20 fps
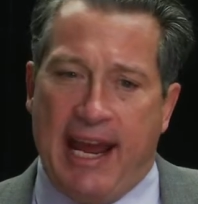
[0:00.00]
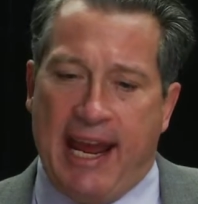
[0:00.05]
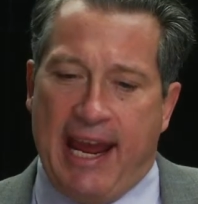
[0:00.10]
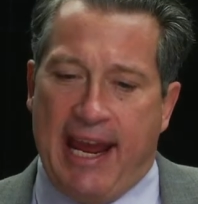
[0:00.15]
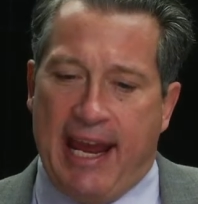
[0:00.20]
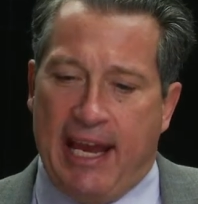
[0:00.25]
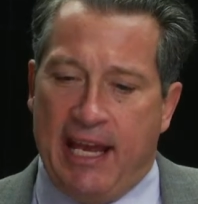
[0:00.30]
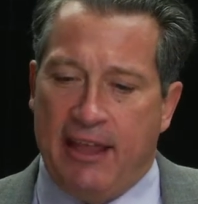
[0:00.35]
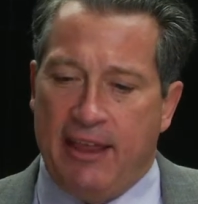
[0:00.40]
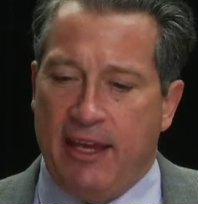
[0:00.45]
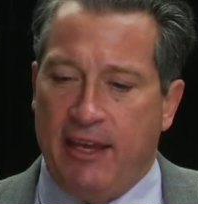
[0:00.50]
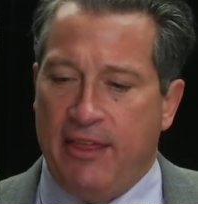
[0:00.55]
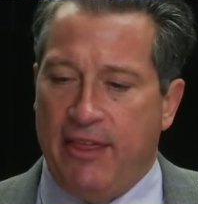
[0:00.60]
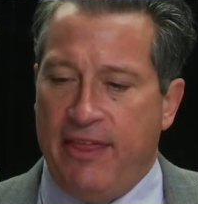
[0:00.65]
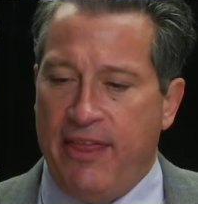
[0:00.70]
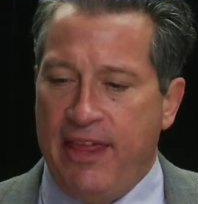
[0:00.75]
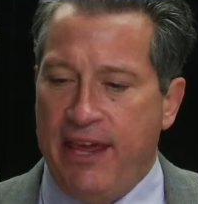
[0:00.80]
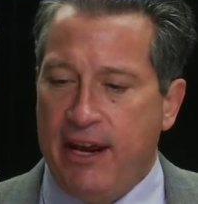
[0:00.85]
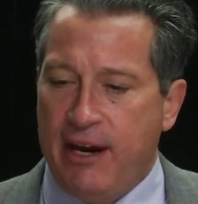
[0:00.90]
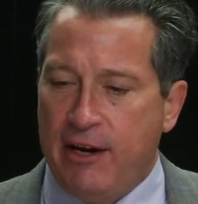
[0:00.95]
And
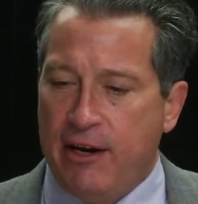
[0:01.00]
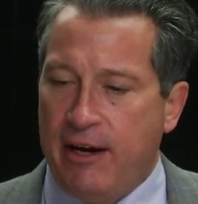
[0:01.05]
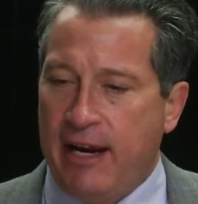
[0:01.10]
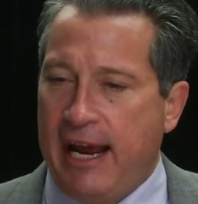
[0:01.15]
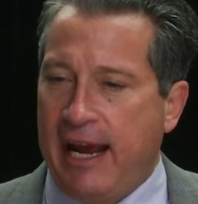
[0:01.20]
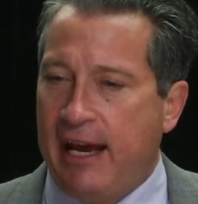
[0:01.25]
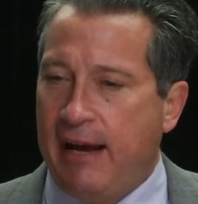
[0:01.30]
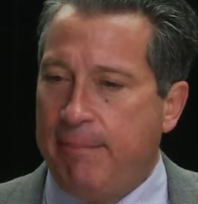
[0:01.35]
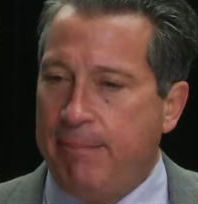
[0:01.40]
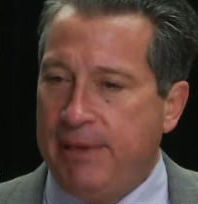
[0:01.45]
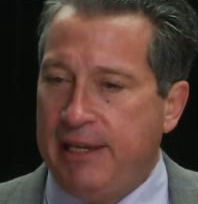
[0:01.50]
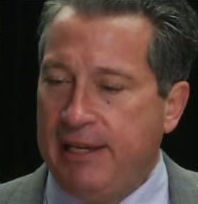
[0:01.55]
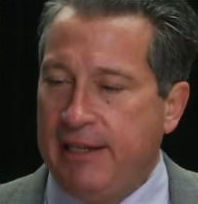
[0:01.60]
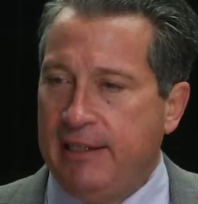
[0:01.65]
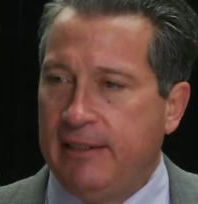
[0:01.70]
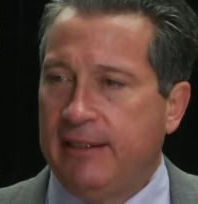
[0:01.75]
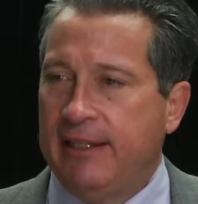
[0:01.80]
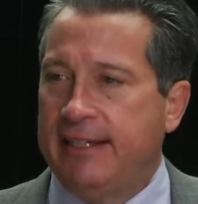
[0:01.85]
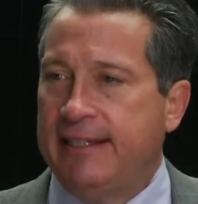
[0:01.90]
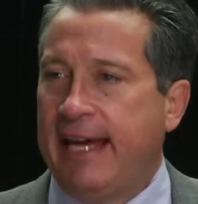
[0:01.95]
their
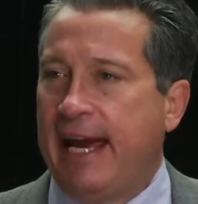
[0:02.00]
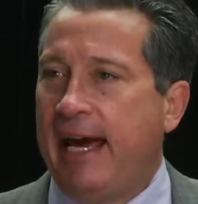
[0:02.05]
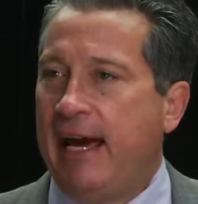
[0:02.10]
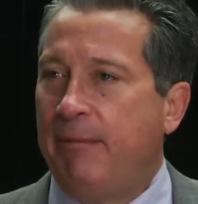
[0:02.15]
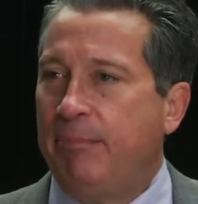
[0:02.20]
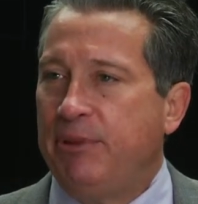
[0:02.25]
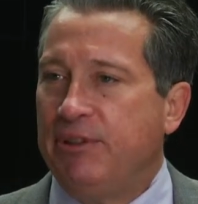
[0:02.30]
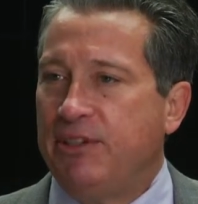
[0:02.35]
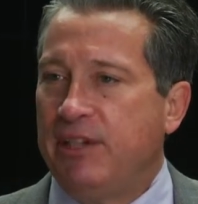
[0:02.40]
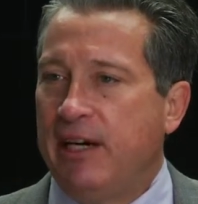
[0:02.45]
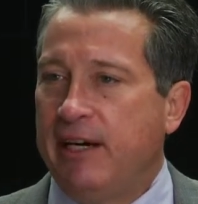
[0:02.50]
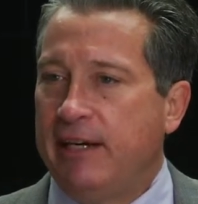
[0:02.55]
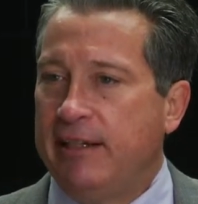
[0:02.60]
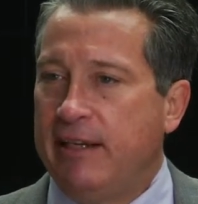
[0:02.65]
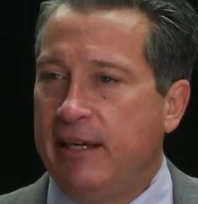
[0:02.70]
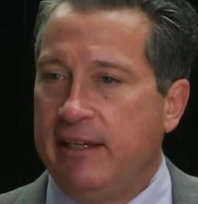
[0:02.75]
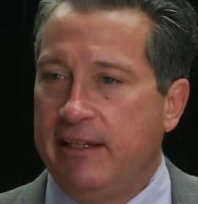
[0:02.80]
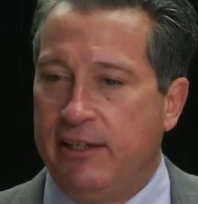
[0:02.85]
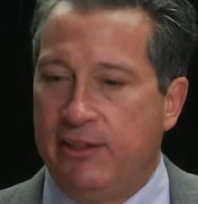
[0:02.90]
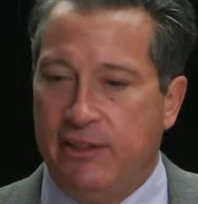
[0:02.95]
appeal and appetite
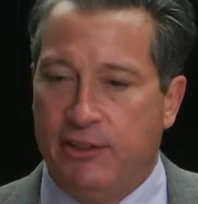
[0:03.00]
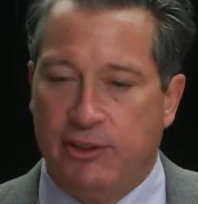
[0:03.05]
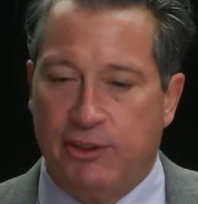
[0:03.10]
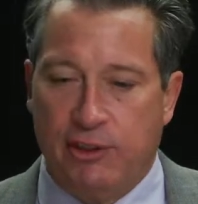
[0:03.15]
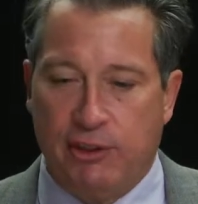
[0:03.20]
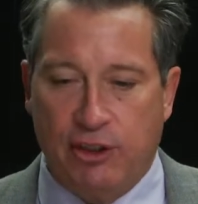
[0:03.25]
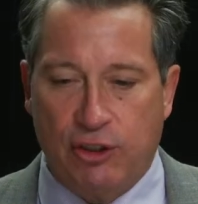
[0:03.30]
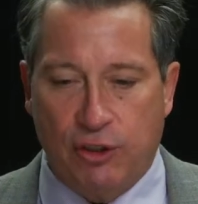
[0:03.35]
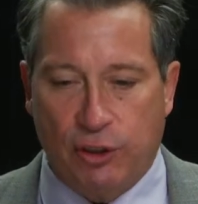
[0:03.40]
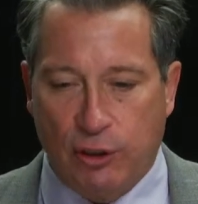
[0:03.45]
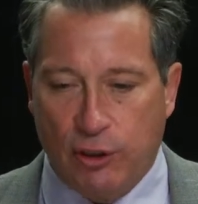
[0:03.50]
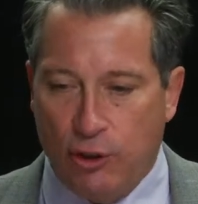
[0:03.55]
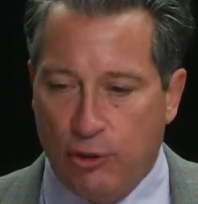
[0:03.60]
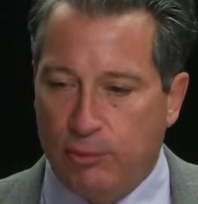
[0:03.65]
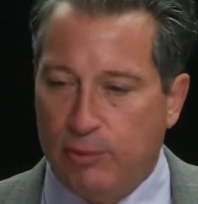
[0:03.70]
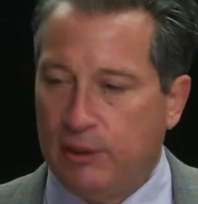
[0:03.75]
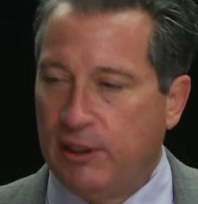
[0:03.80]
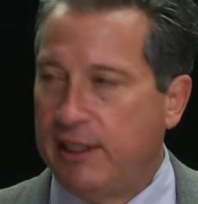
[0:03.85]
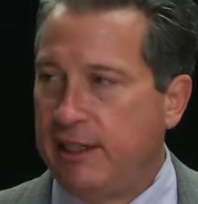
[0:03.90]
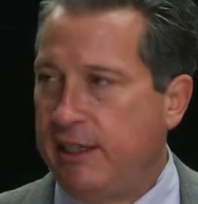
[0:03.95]
is
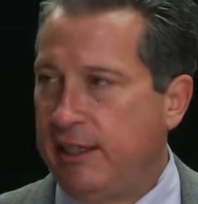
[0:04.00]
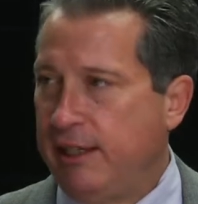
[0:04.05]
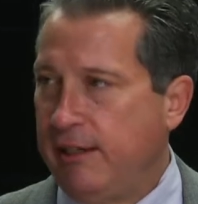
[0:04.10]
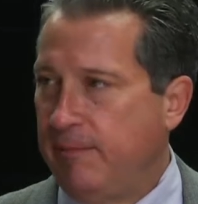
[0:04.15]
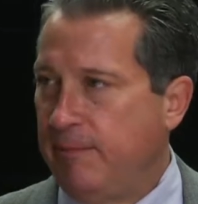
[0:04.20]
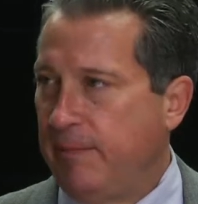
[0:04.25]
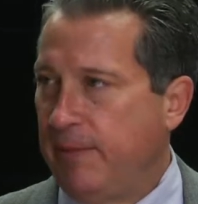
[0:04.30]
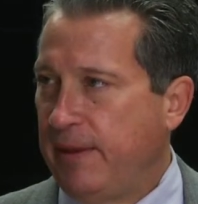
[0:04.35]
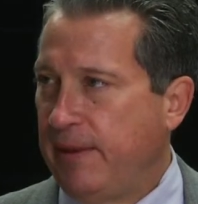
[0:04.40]
globally